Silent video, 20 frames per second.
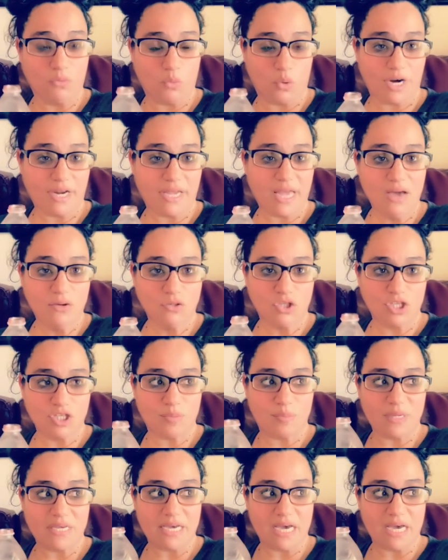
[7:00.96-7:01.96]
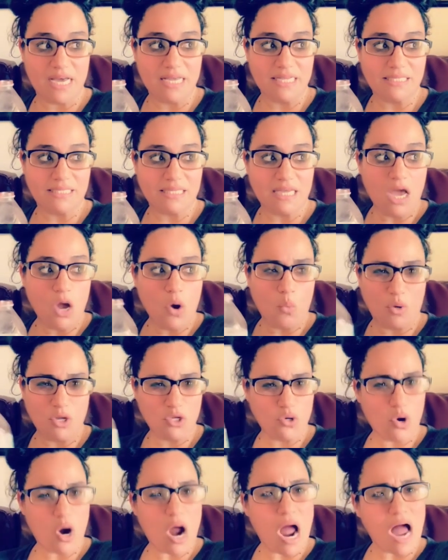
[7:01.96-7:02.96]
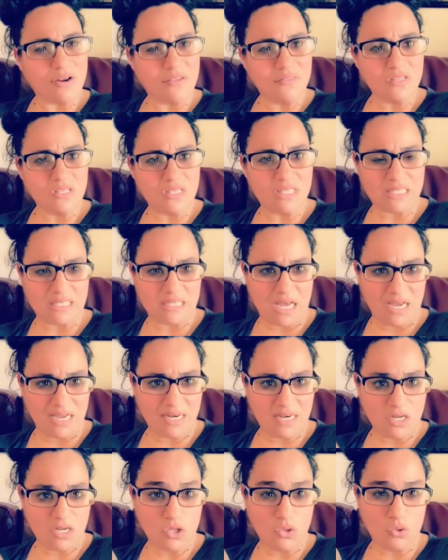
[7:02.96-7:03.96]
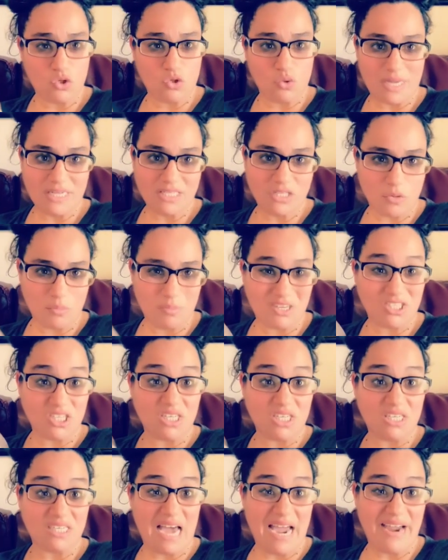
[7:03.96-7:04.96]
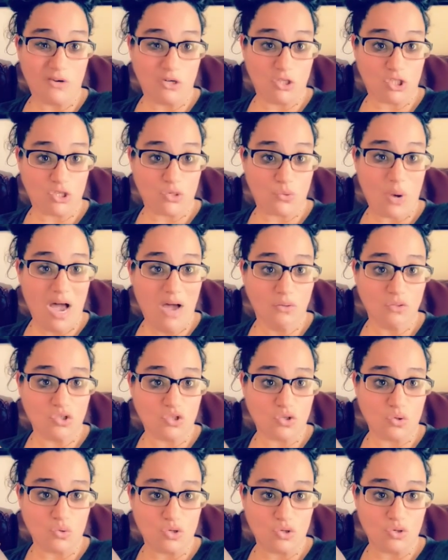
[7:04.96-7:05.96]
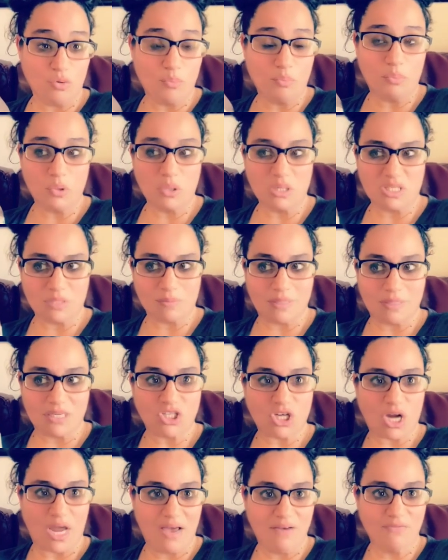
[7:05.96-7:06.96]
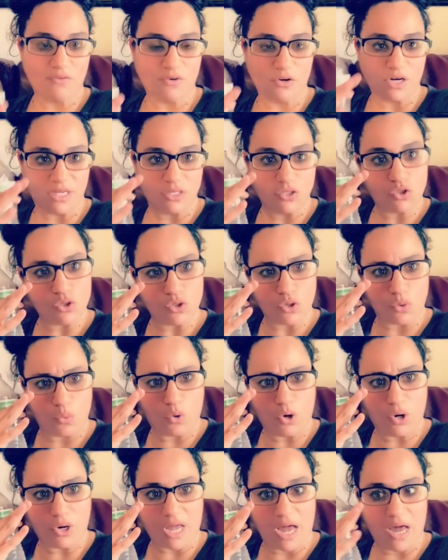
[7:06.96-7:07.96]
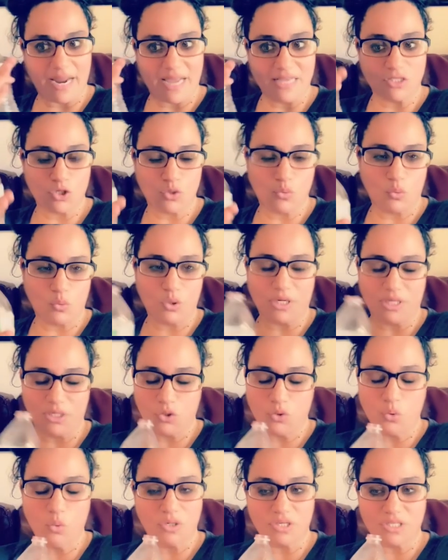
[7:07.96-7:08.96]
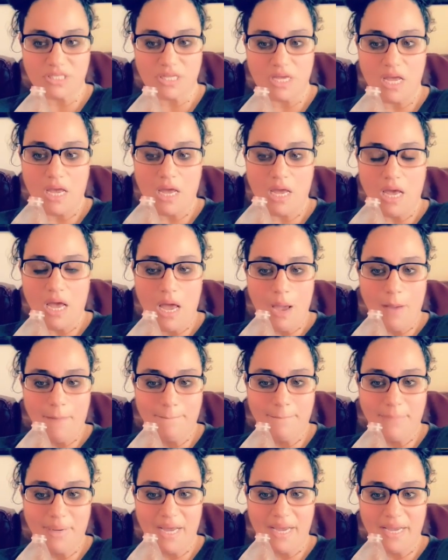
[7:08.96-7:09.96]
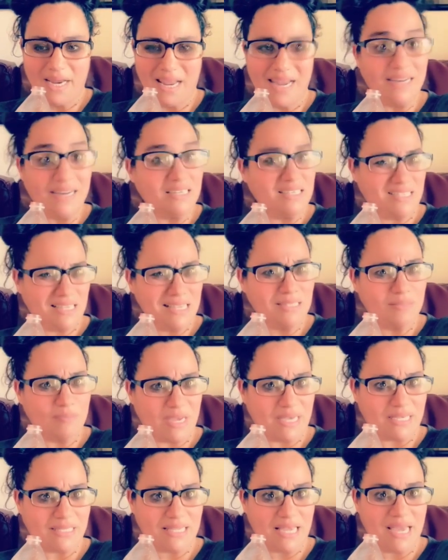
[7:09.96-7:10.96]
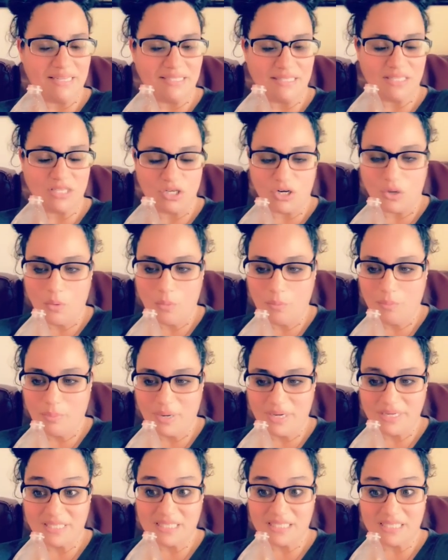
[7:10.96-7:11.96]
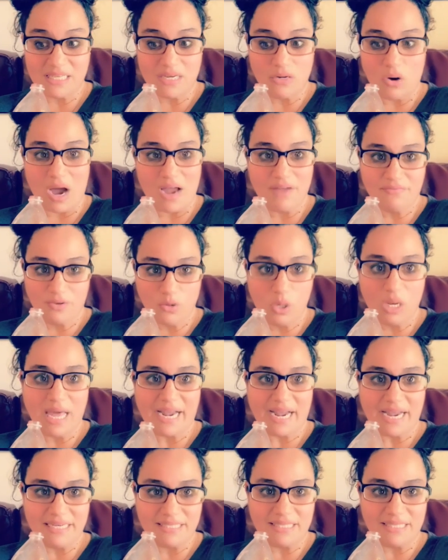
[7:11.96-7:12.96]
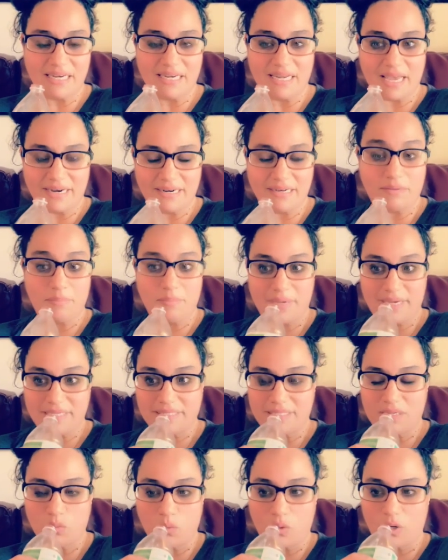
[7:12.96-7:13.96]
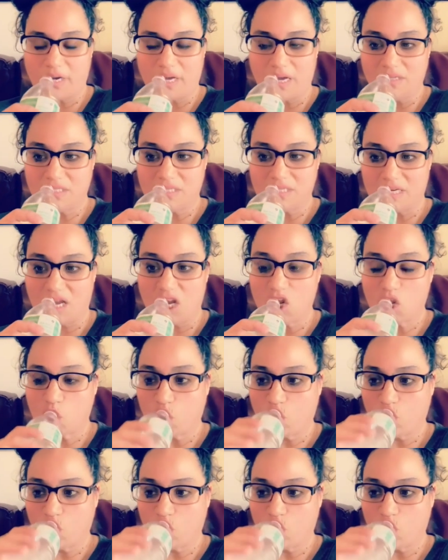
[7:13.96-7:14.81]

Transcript: workout, just because when you're out in the sun you sweat so much it tires you out, so you don't put as much effort into your workout as you would indoors. But and it does make sense, you know, but still I feel like I did get an amazing workout today.